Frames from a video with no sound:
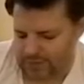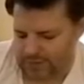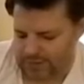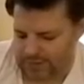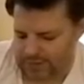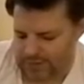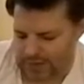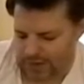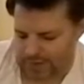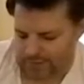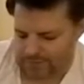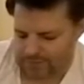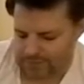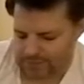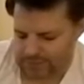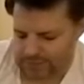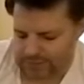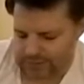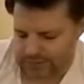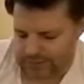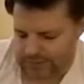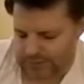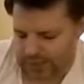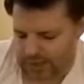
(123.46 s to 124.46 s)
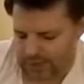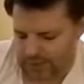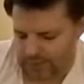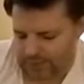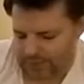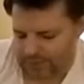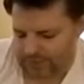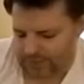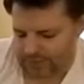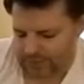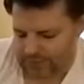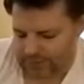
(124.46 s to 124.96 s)
yeah. So,
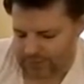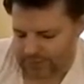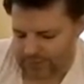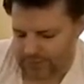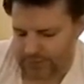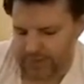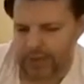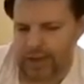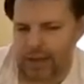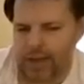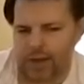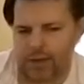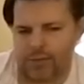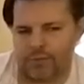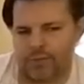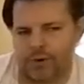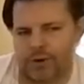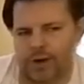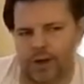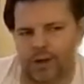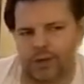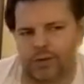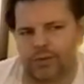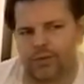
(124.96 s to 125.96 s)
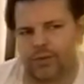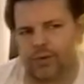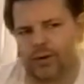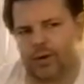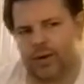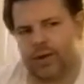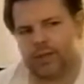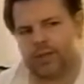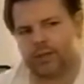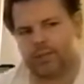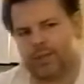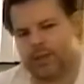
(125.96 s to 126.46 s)
yeah, we're not doing a
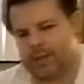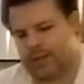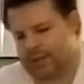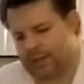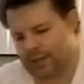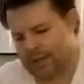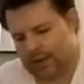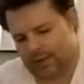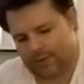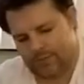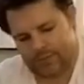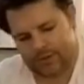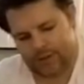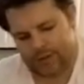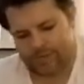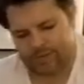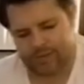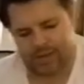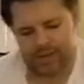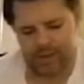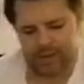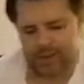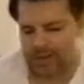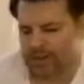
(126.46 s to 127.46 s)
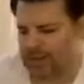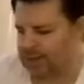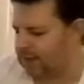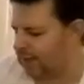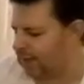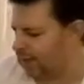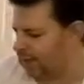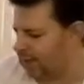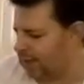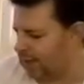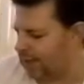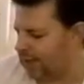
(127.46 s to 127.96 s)
Let's Play today. We're not playing
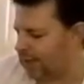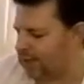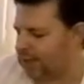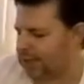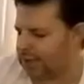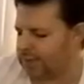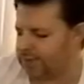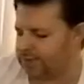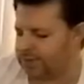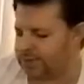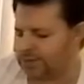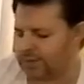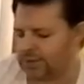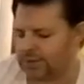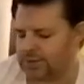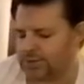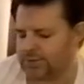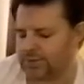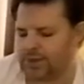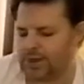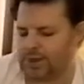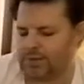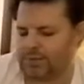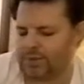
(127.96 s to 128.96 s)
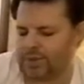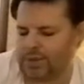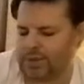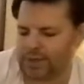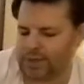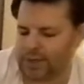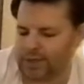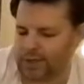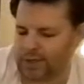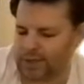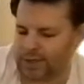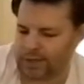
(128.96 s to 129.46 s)
any games. We're not
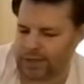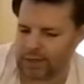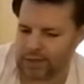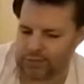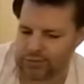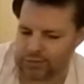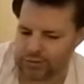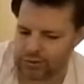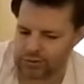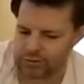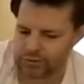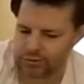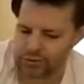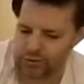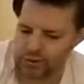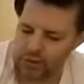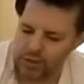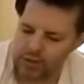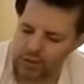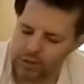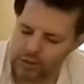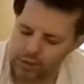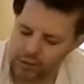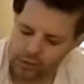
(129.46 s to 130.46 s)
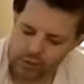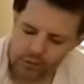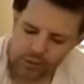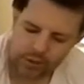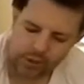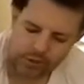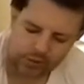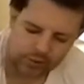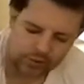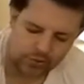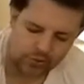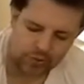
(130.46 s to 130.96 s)
playing any, we're
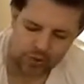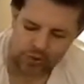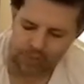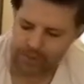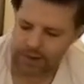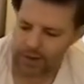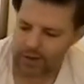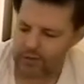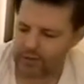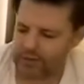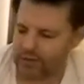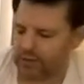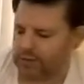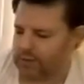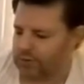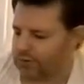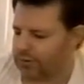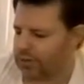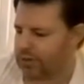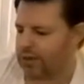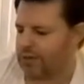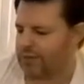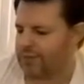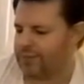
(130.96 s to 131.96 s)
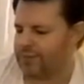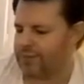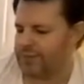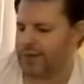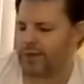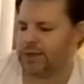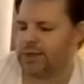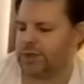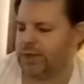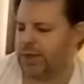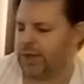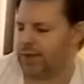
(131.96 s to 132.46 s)
going to talk about the Yu-Gi-Oh
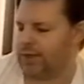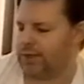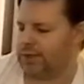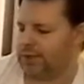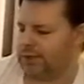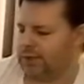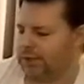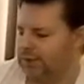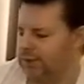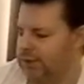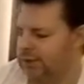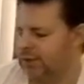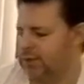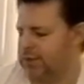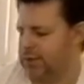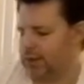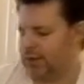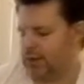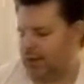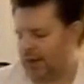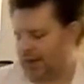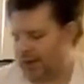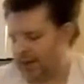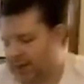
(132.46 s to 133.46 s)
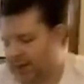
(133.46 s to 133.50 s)
franchise and